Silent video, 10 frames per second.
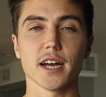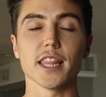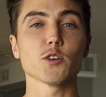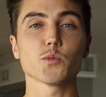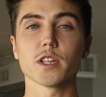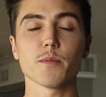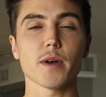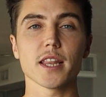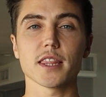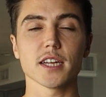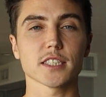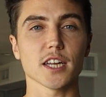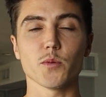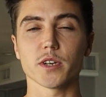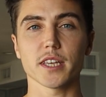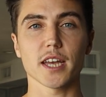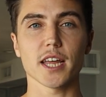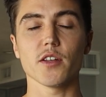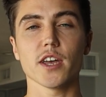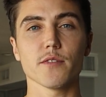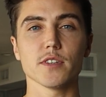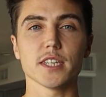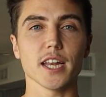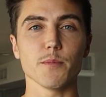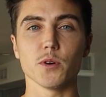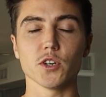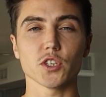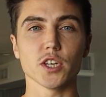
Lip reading: And that was one of the main things that I wanted to get out there of the daily push,